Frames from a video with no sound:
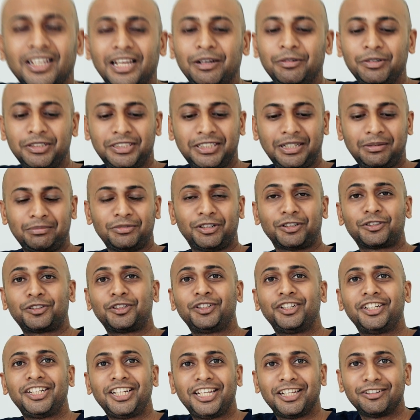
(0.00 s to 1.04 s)
Hey, what's up? Dr.
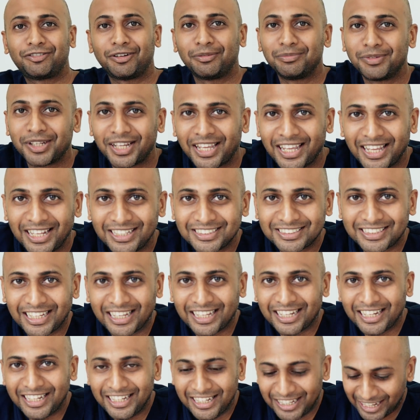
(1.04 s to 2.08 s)
Roland here from the KL
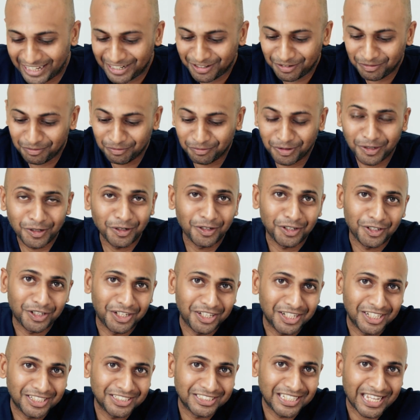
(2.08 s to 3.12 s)
Sky Clinic, and we're going to
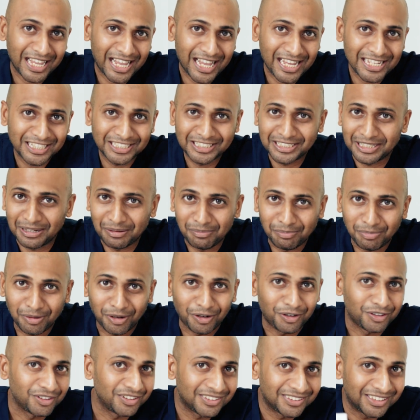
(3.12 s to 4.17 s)
discuss
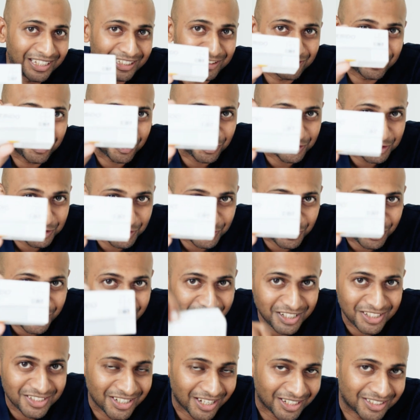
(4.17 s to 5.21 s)
about
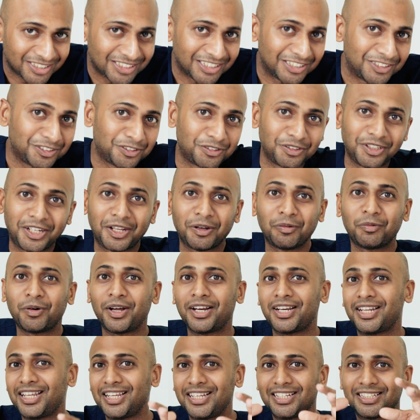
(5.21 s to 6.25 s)
testosterone injections today.
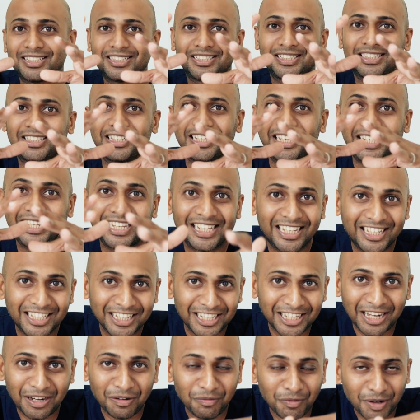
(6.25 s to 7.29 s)
What is
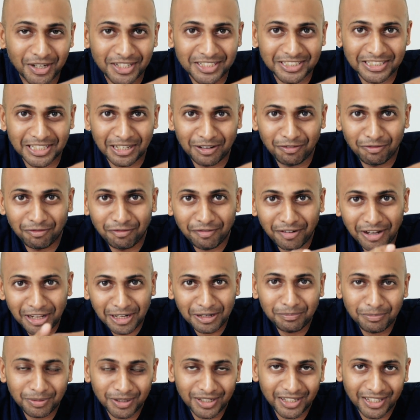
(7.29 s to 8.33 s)
legal and what is
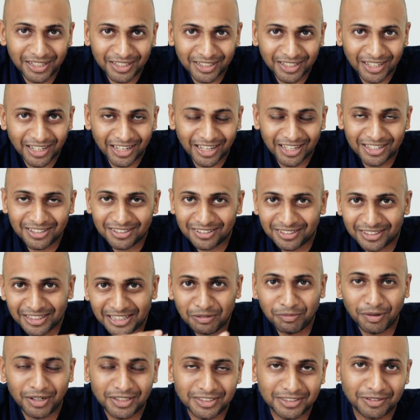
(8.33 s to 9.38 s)
available in the
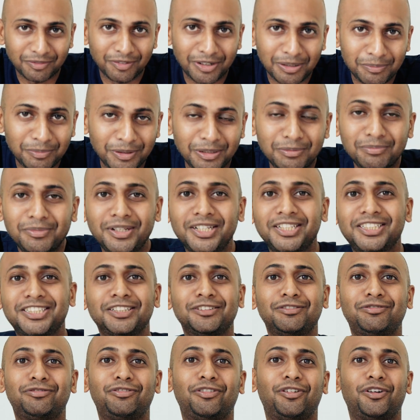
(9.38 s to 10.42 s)
country, what is available in
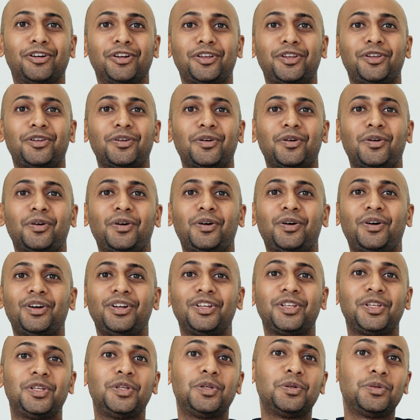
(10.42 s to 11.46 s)
Malaysia for
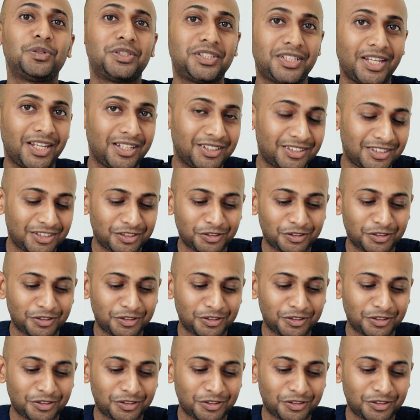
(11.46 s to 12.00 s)
your usage.